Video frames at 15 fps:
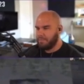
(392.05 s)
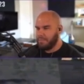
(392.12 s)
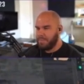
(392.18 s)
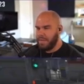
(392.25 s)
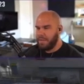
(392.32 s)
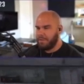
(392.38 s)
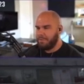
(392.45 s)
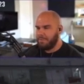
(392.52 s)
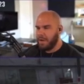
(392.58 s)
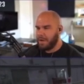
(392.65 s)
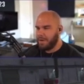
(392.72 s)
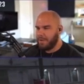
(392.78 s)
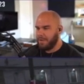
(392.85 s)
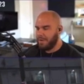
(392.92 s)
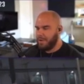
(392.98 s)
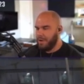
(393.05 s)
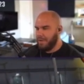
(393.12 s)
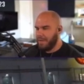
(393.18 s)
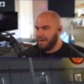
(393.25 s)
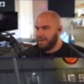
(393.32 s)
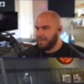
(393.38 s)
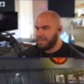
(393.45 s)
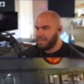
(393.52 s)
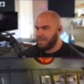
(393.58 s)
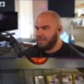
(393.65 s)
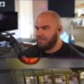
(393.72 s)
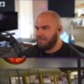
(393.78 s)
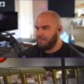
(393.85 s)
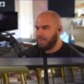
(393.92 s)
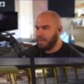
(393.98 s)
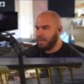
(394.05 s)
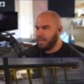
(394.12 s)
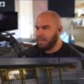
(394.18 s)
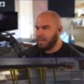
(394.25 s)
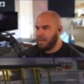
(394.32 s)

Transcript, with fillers: being a fucker and all that other stuff, but